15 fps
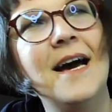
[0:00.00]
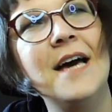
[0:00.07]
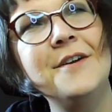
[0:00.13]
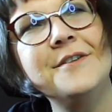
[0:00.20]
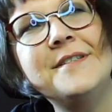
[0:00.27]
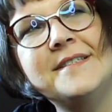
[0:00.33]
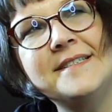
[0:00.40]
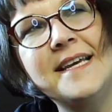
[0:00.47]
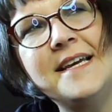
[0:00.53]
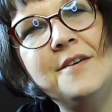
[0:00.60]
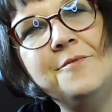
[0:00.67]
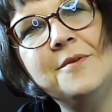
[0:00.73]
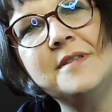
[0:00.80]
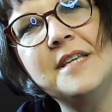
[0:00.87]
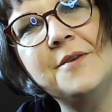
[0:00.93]
I
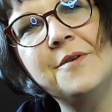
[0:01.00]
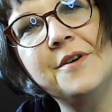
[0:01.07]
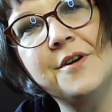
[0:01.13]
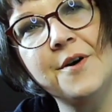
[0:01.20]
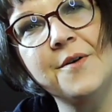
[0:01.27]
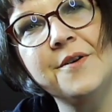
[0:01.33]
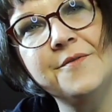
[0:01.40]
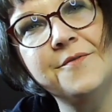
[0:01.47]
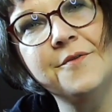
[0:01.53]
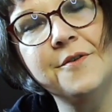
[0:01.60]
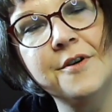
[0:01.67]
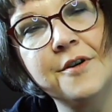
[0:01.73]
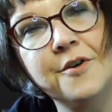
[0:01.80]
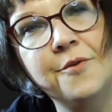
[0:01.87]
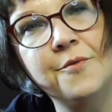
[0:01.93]
understand what they were going
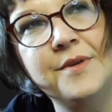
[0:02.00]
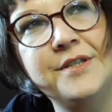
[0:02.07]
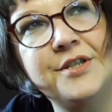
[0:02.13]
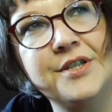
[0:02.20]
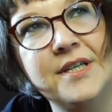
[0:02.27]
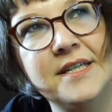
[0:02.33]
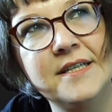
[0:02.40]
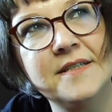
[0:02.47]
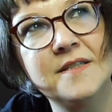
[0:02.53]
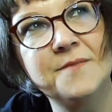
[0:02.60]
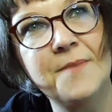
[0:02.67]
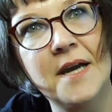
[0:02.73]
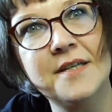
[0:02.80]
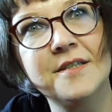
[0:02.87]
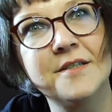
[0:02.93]
for, which is
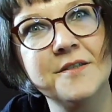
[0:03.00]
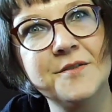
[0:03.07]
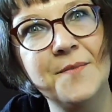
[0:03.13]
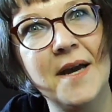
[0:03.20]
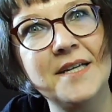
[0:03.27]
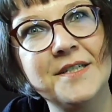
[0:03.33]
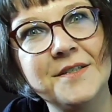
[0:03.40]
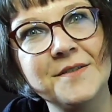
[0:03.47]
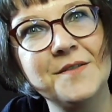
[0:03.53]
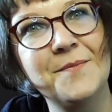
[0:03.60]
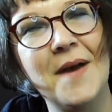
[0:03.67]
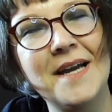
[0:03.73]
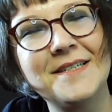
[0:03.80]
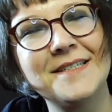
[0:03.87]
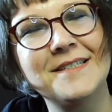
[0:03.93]
spectacle, spectacle,
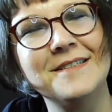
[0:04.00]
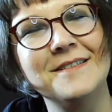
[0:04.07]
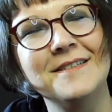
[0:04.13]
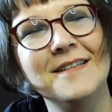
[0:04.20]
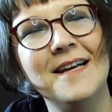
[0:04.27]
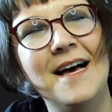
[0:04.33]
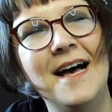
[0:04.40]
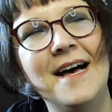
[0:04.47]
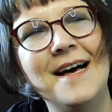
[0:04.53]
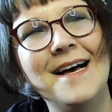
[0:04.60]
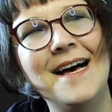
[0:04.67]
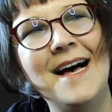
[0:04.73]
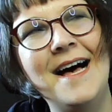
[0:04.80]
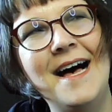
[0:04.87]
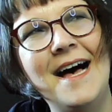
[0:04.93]
spectacle.
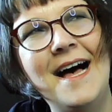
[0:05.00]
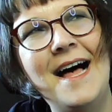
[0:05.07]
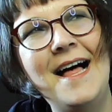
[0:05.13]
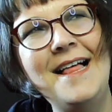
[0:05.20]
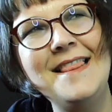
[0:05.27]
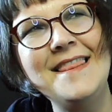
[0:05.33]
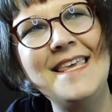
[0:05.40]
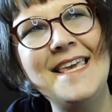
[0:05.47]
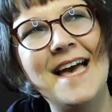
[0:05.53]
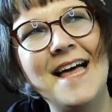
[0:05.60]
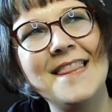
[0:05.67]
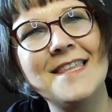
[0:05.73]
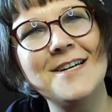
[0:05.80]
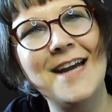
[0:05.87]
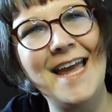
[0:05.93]
On the
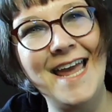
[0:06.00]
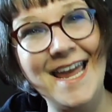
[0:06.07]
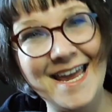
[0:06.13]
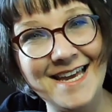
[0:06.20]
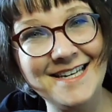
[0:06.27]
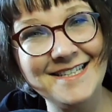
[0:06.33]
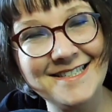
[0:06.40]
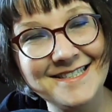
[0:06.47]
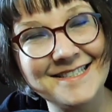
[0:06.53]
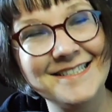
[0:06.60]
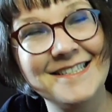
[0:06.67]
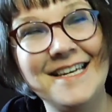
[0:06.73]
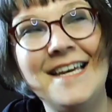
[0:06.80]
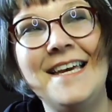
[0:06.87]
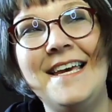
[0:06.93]
other hand,
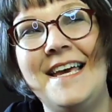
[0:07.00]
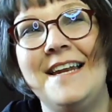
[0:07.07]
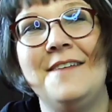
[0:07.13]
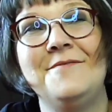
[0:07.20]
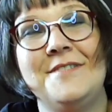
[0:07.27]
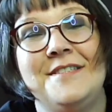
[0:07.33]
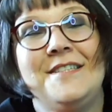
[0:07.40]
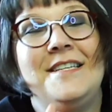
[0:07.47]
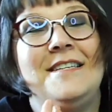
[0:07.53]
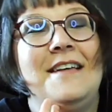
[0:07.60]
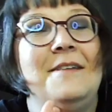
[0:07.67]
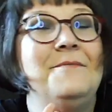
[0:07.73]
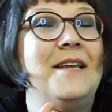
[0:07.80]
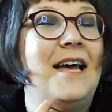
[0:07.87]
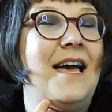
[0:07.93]
and I'm just going
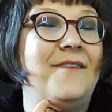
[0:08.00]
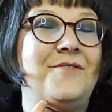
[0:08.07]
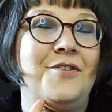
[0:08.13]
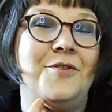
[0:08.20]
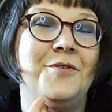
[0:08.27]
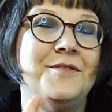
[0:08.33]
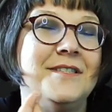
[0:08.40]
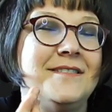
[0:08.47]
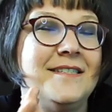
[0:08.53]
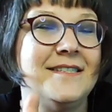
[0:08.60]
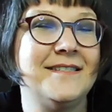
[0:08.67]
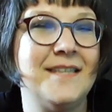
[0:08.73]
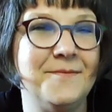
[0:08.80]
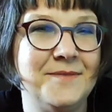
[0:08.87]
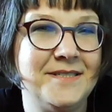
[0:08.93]
to, I mean, I have to hold this to
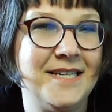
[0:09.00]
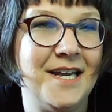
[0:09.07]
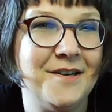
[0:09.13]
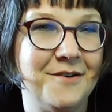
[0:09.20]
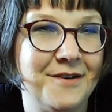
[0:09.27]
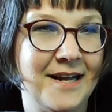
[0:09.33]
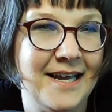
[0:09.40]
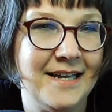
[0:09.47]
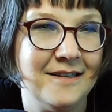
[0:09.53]
the same standard I